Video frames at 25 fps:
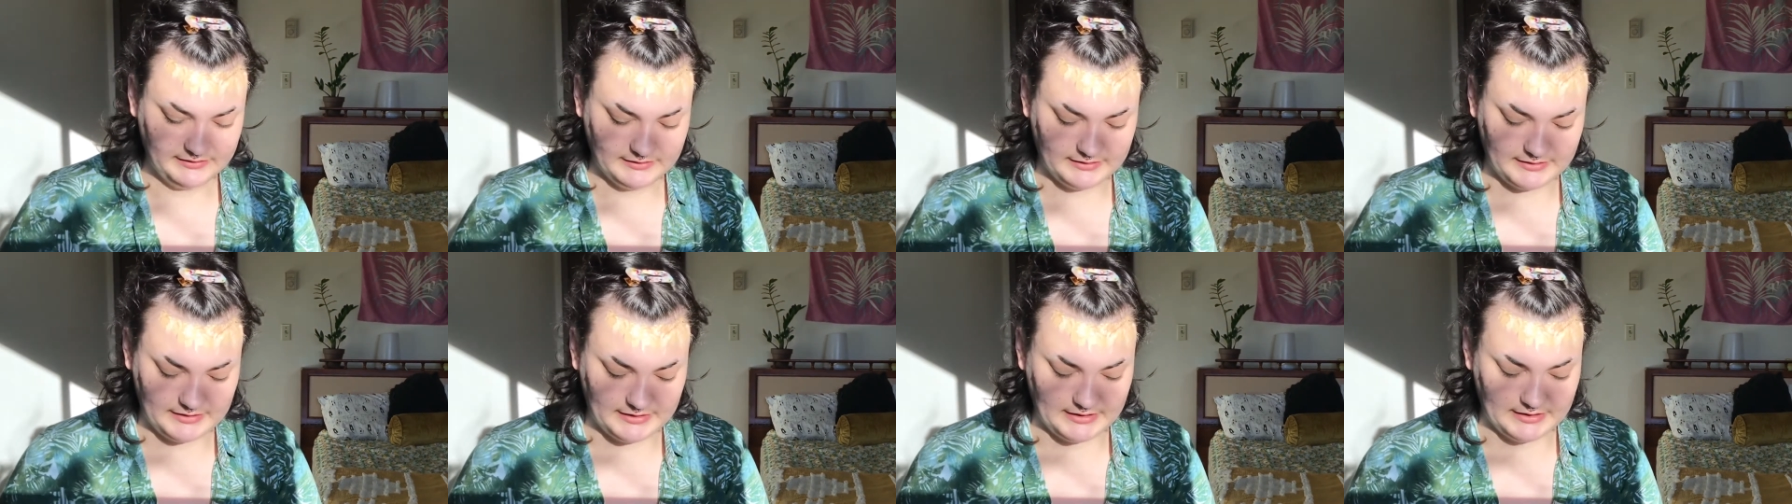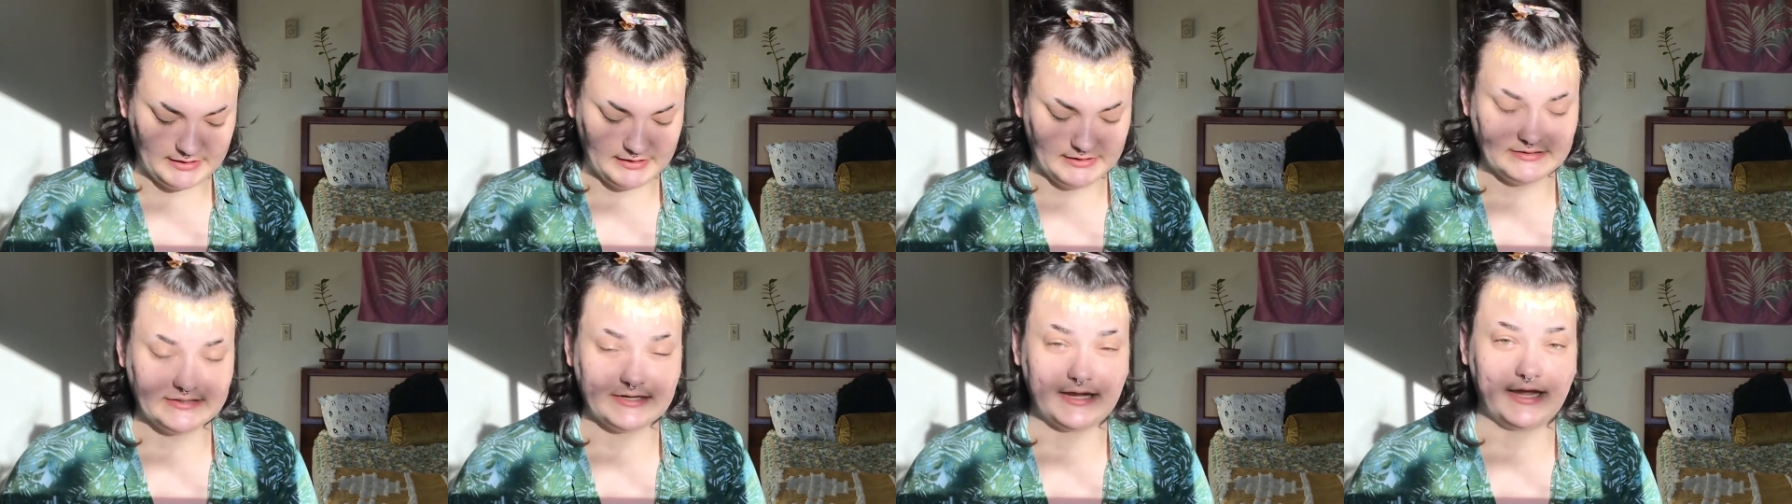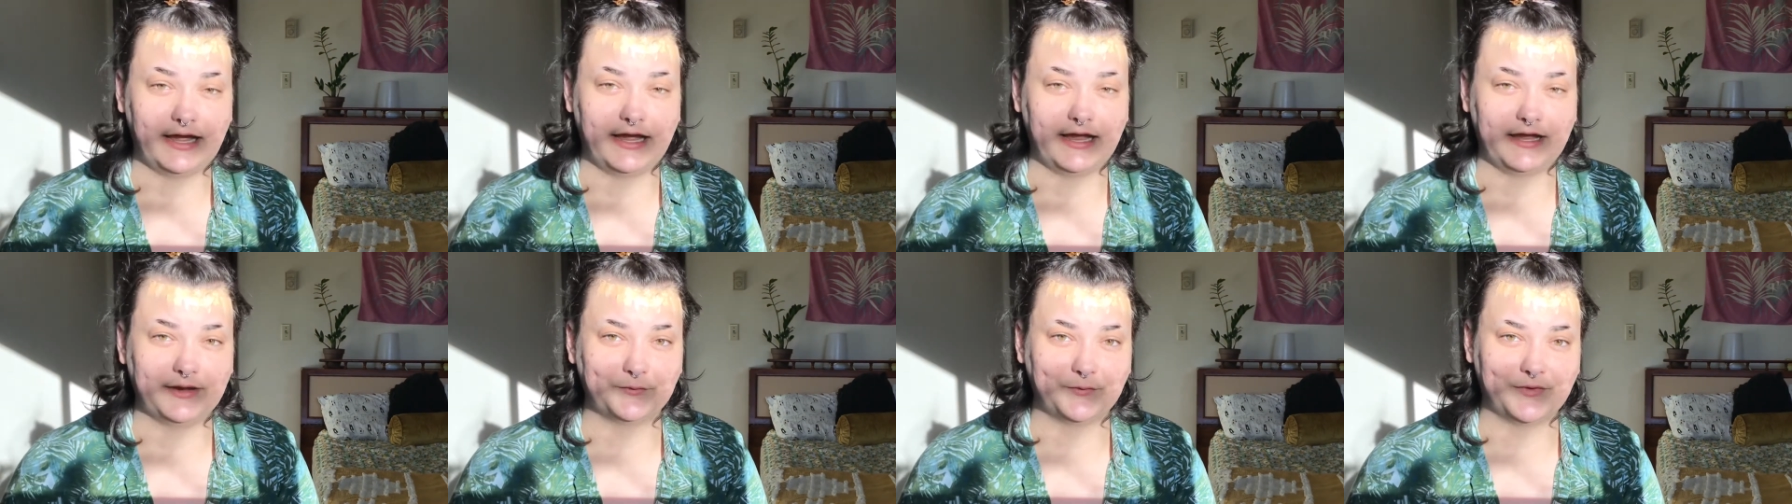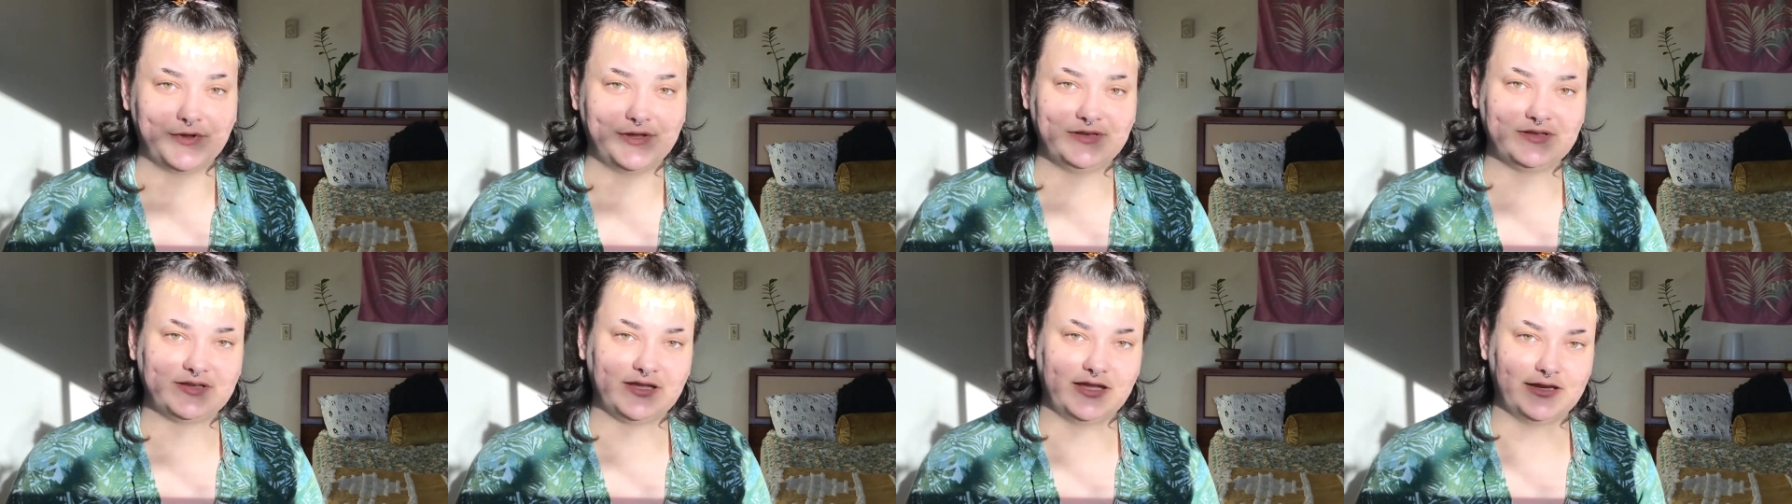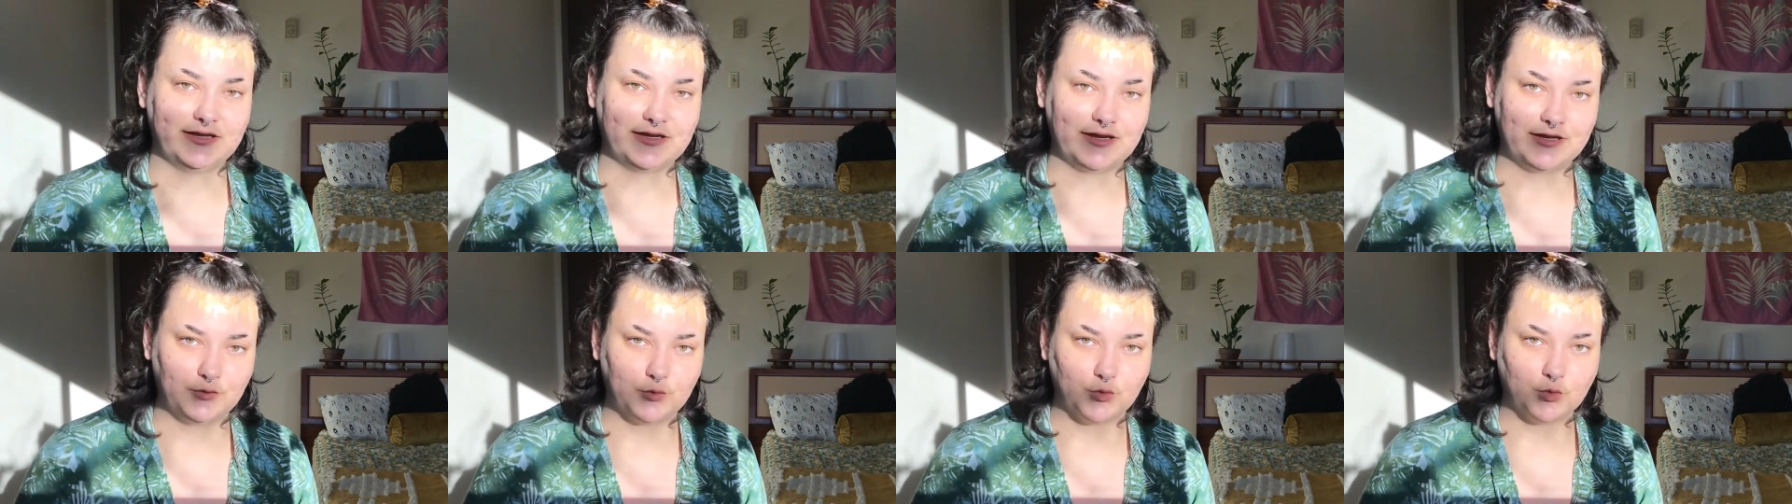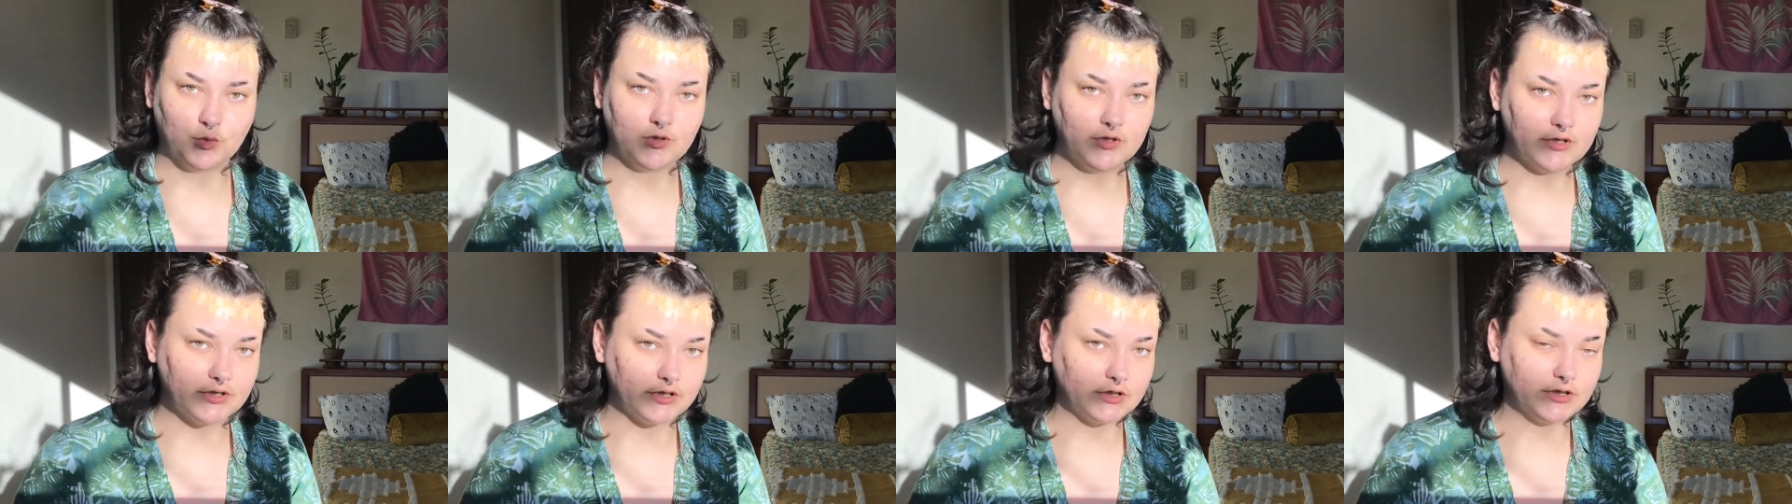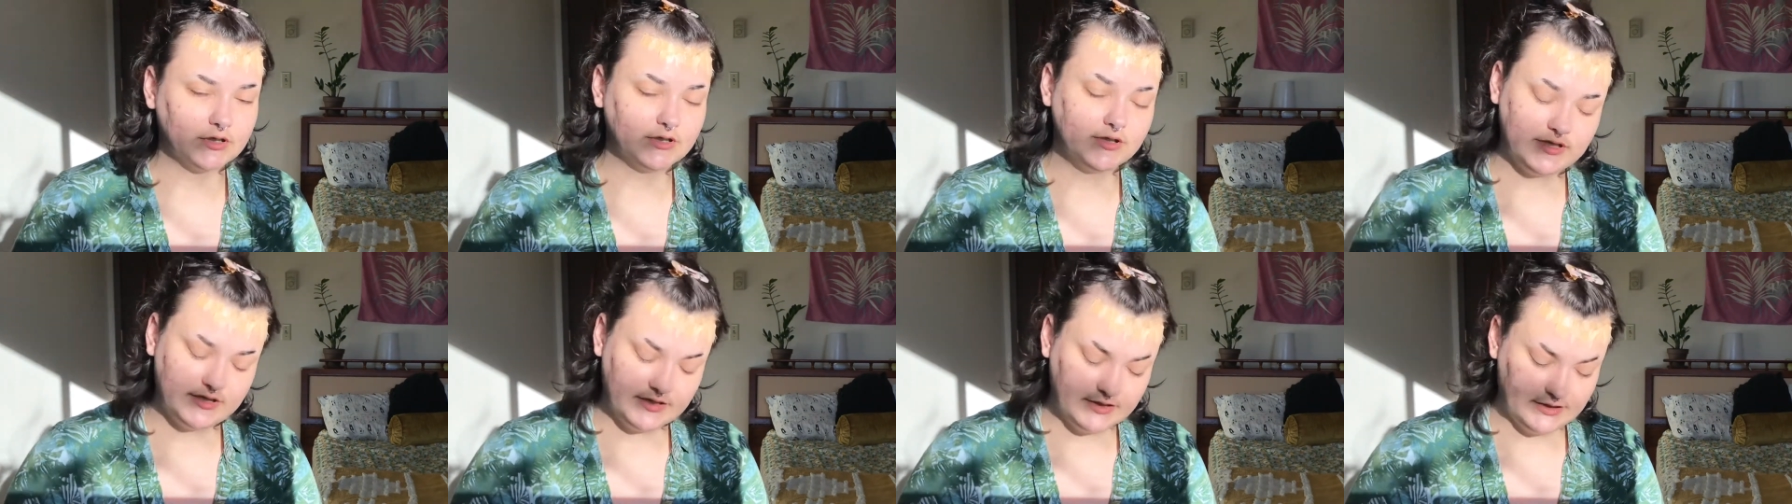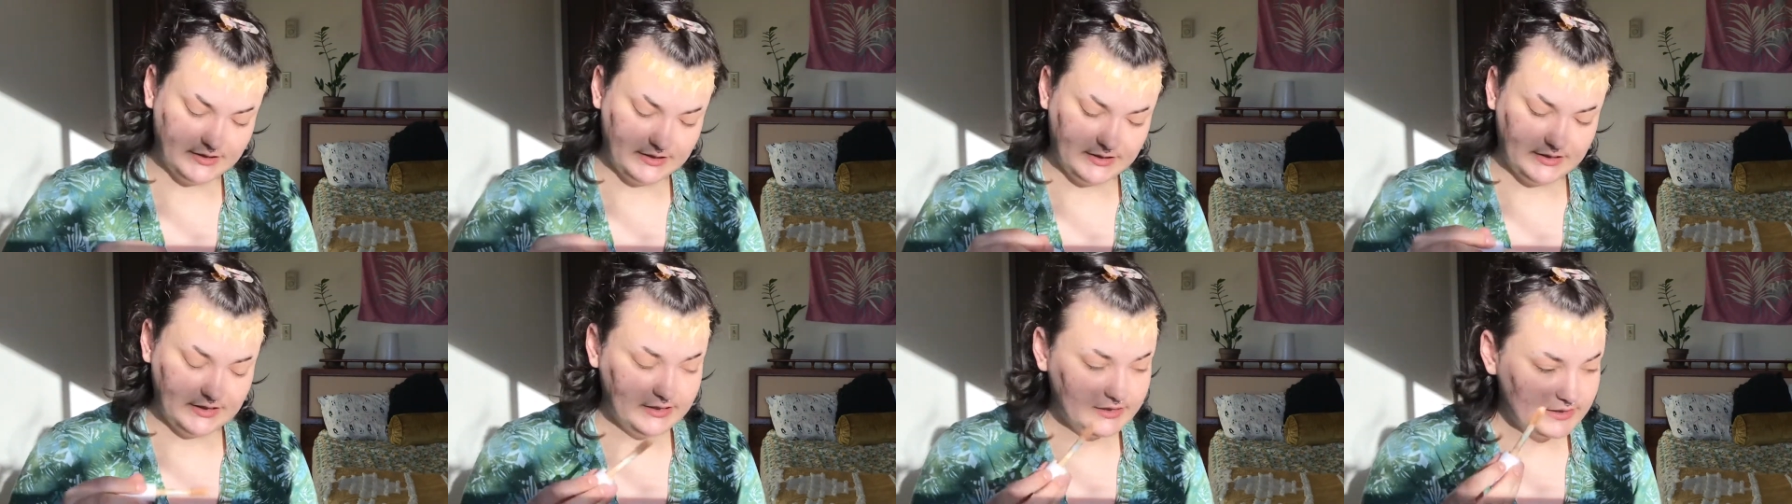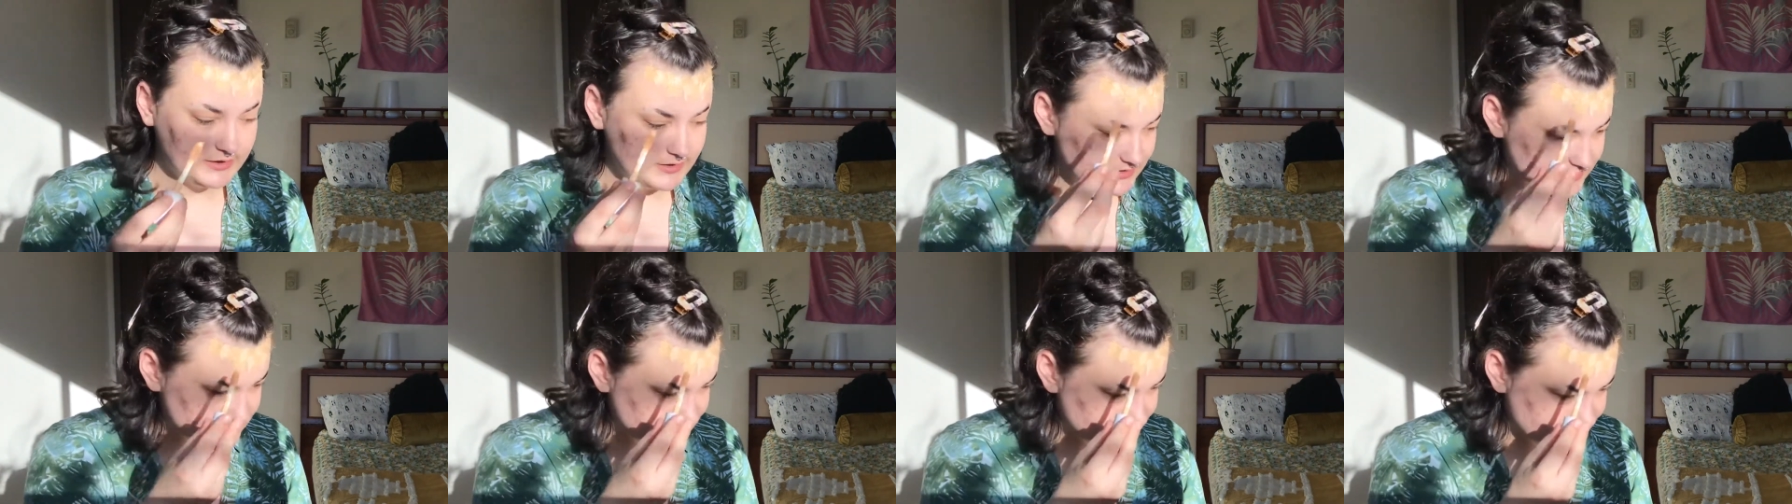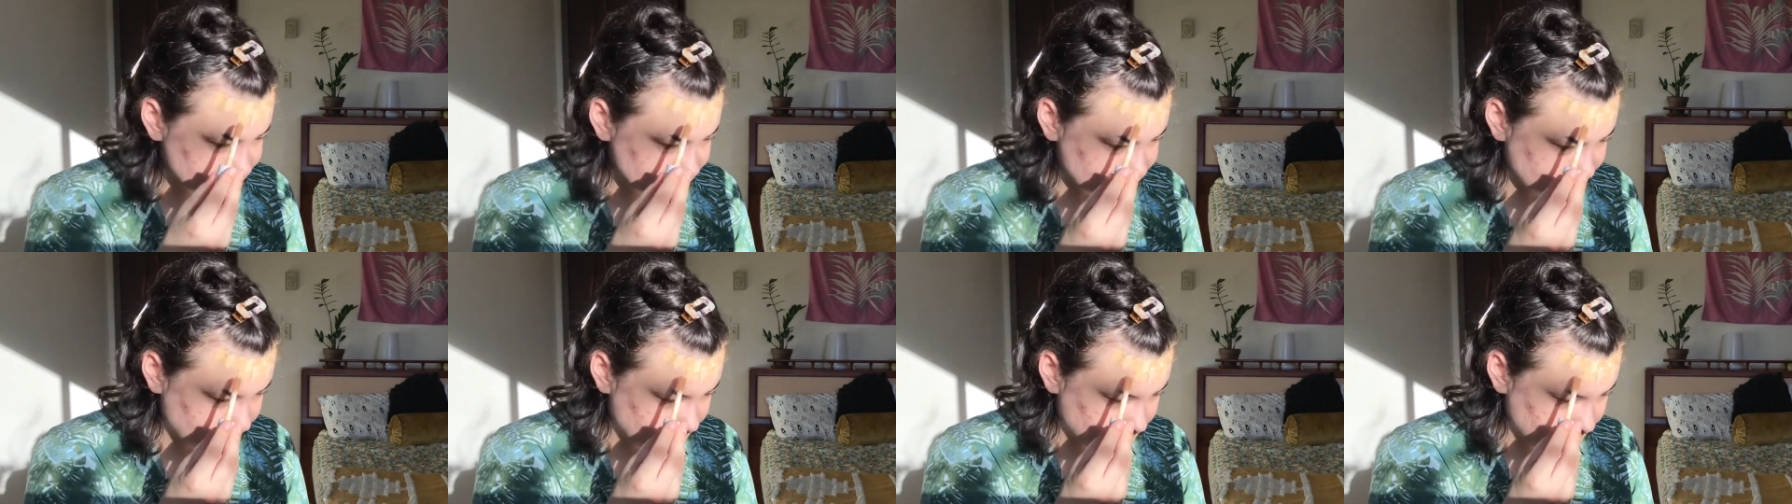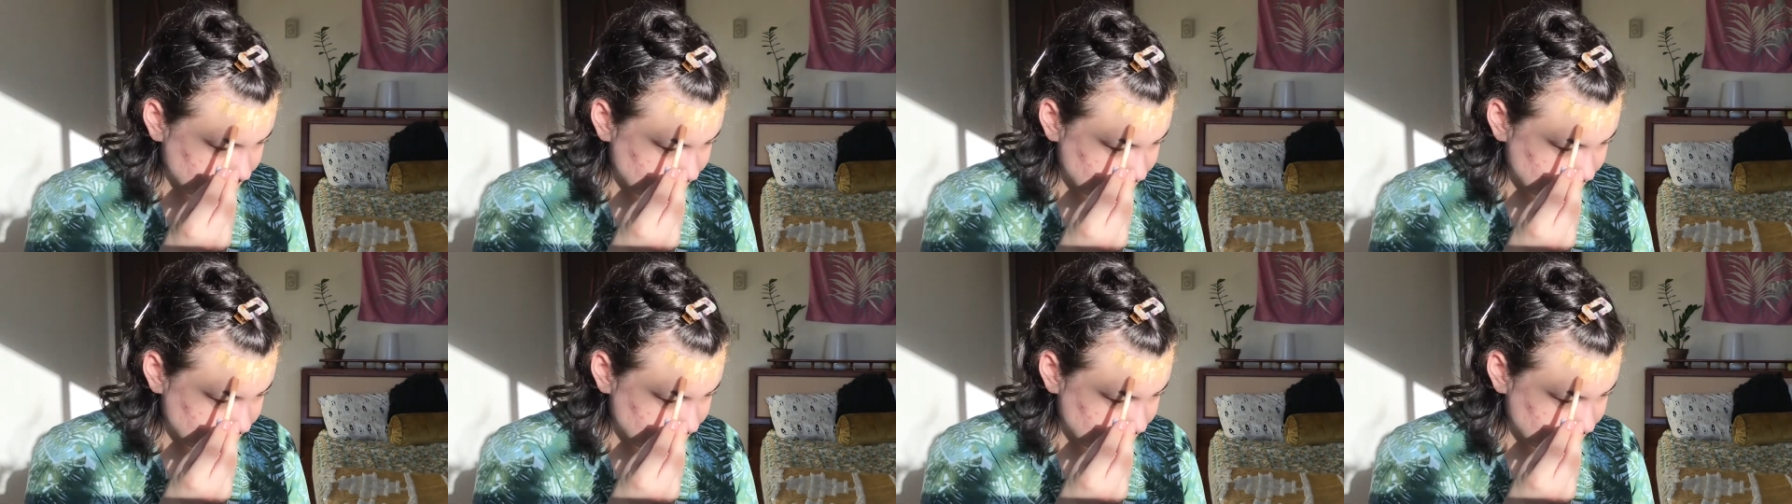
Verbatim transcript: and I went and I ordered some